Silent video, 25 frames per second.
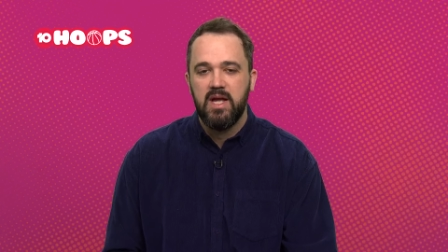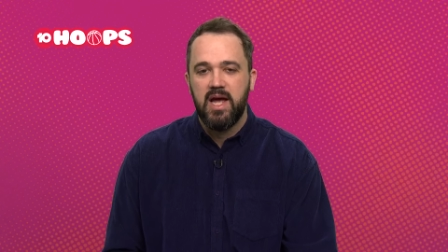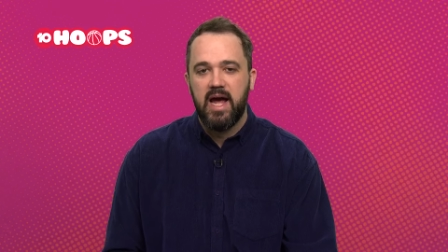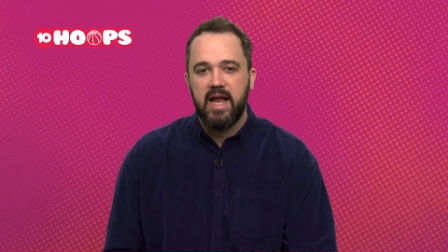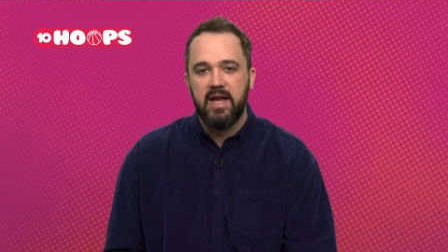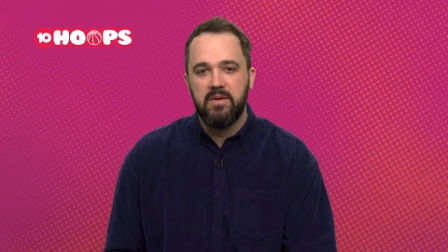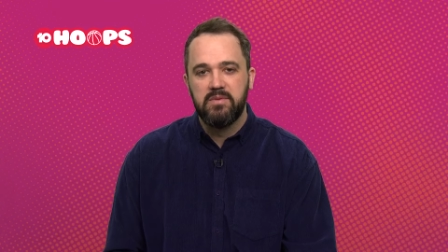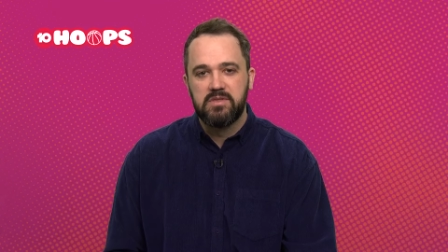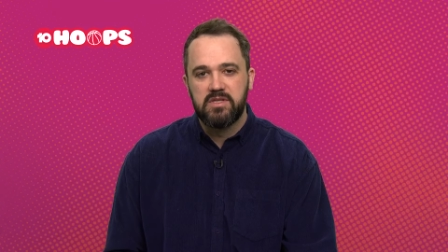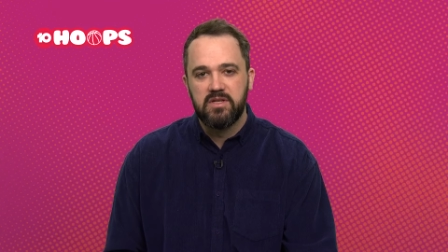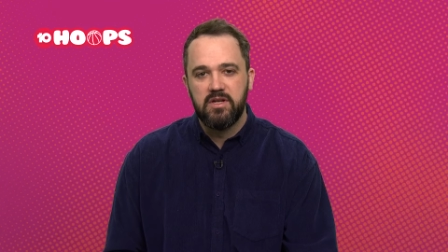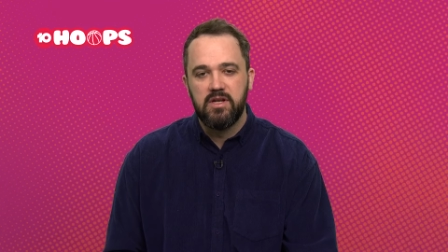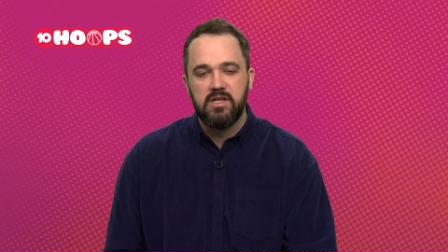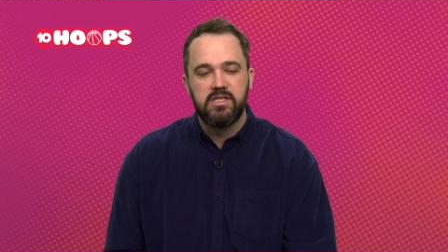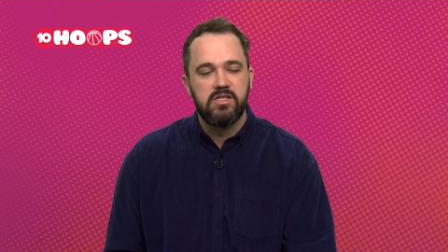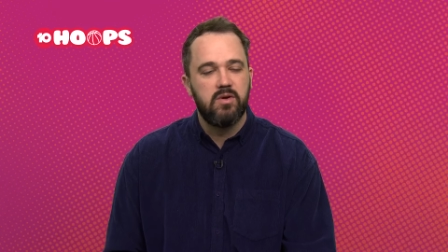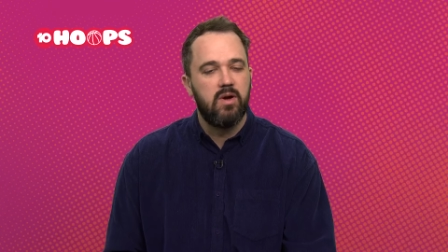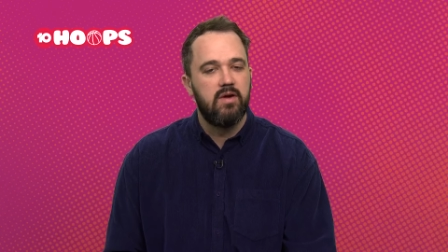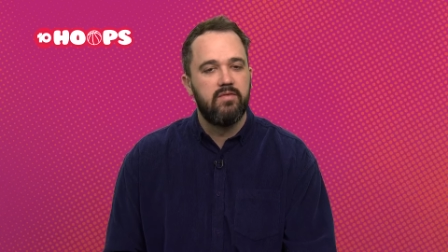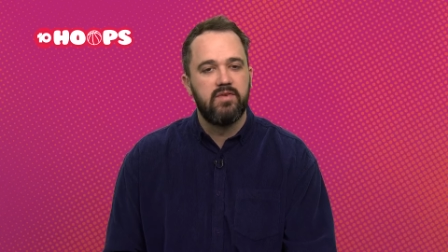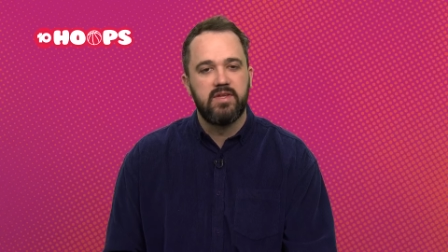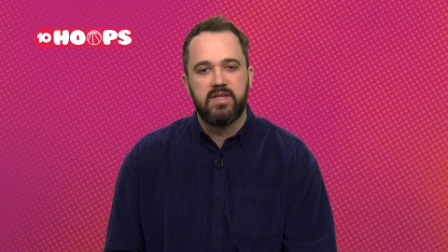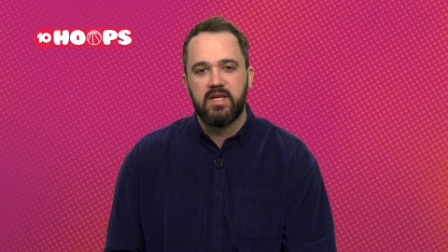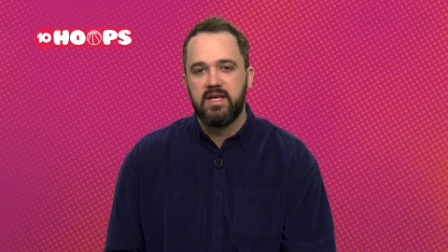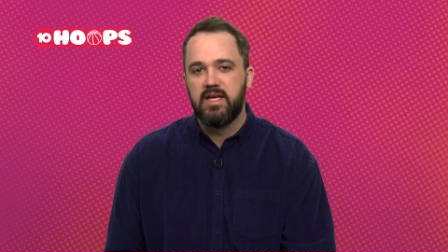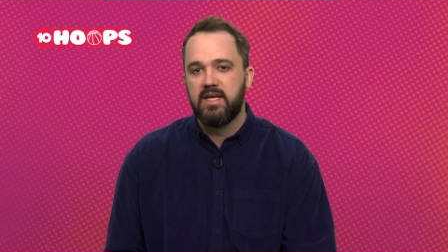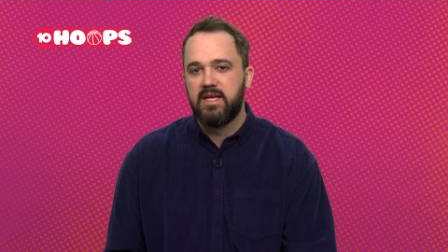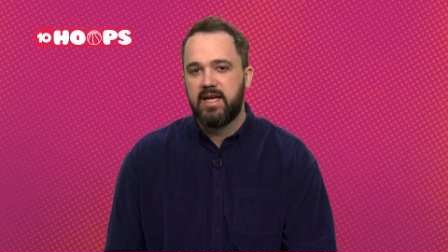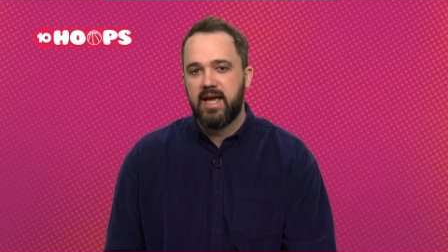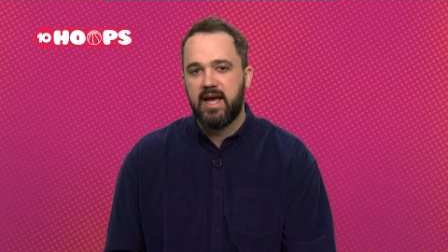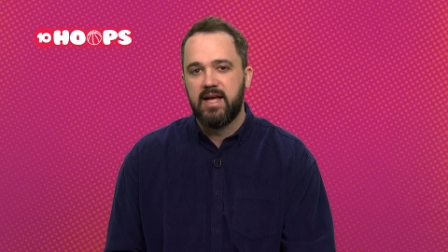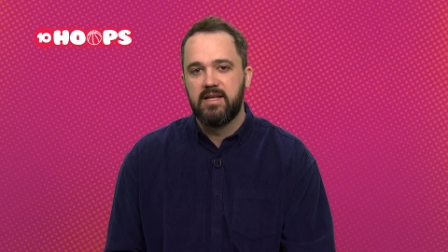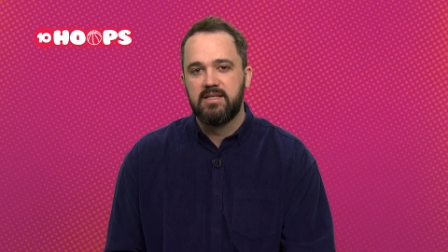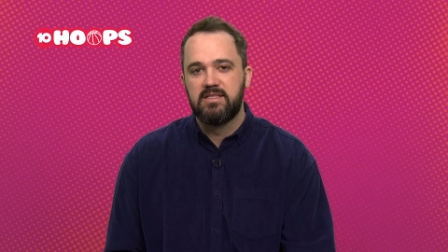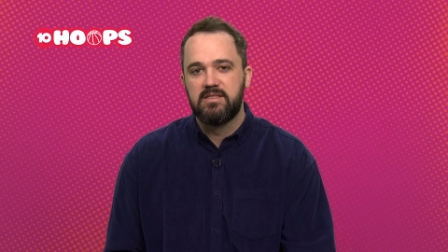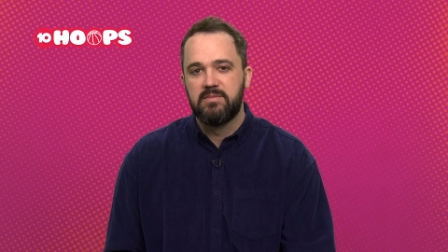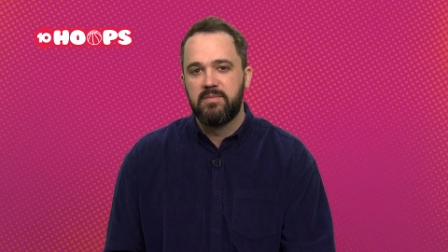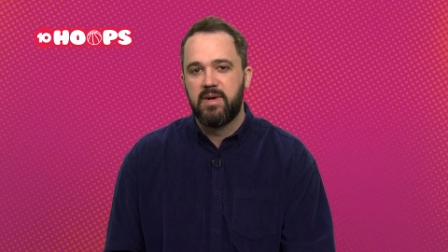and he was going to do everything he
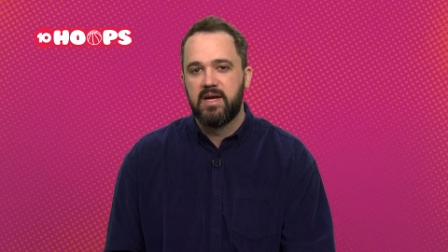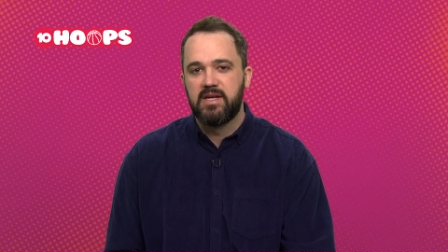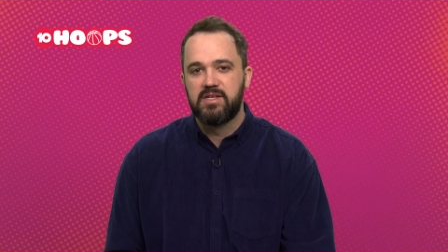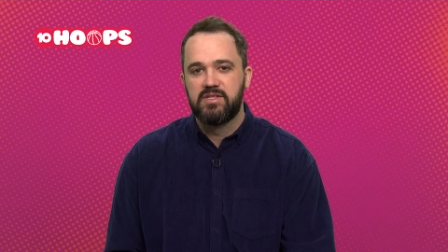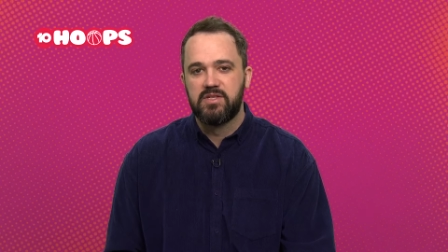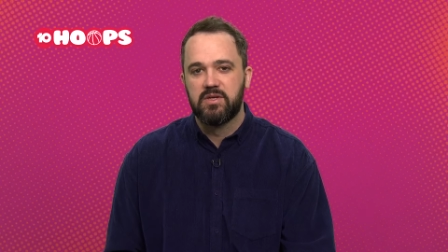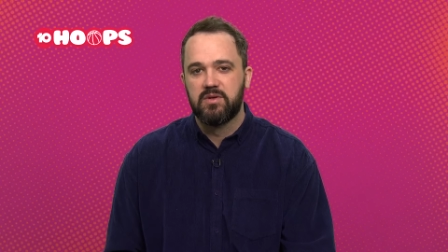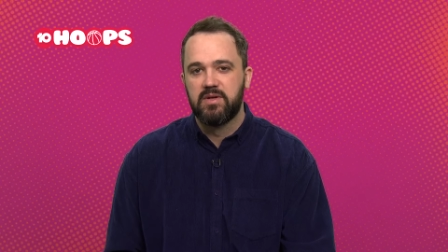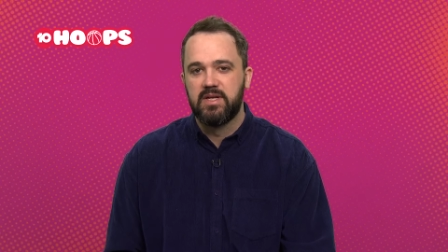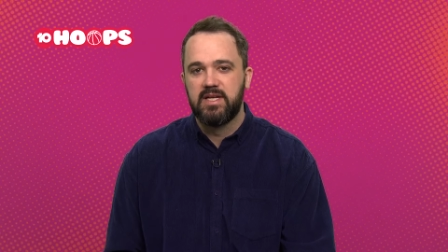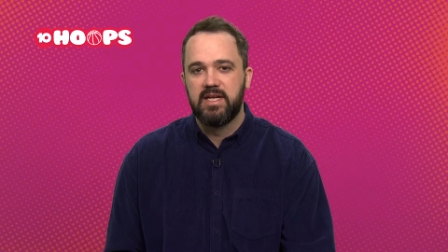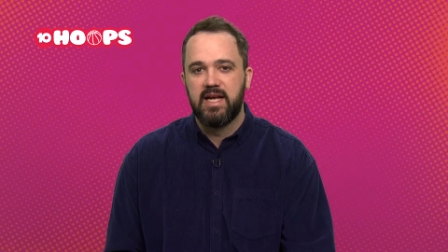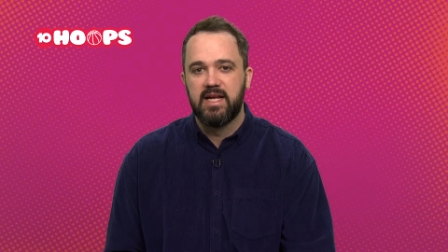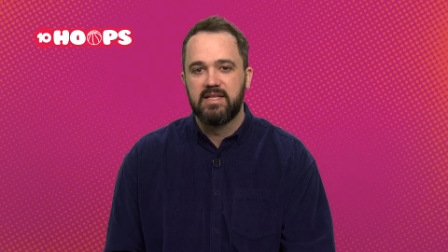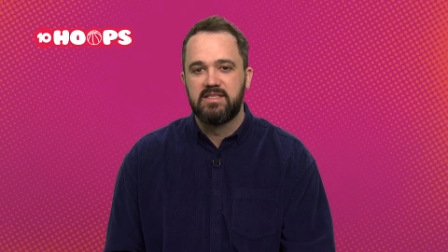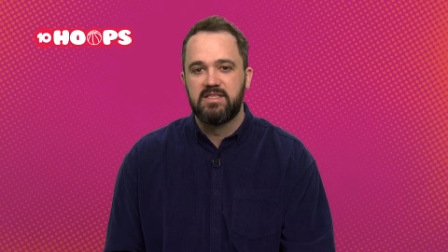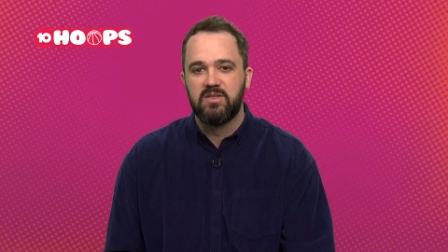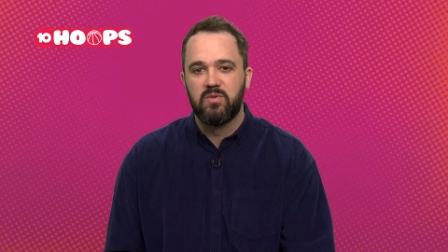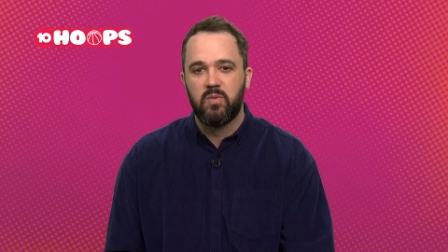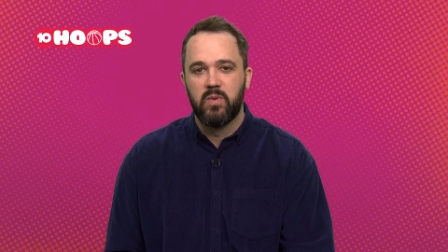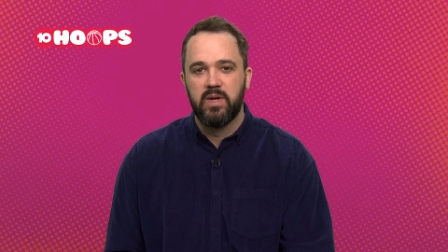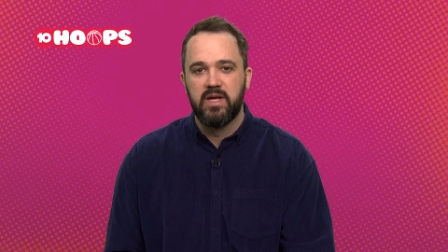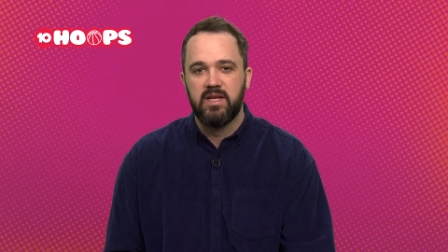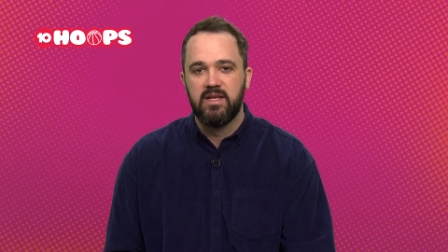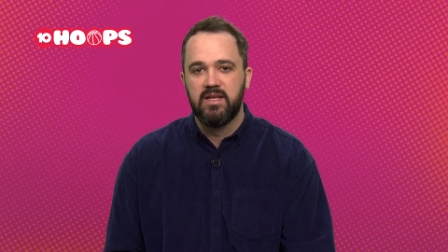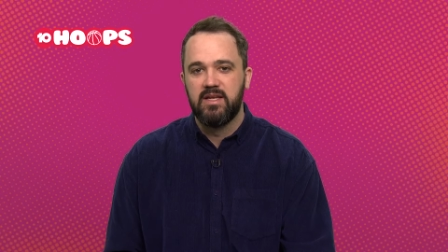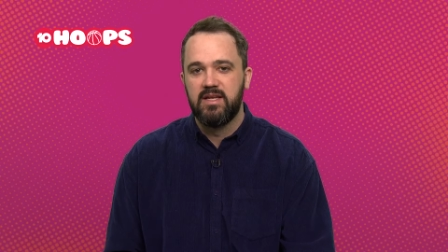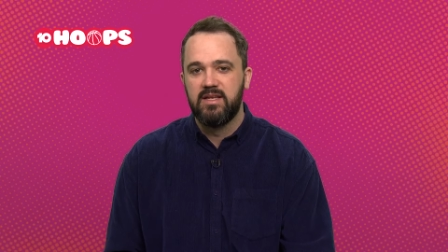can to make sure he gets a win.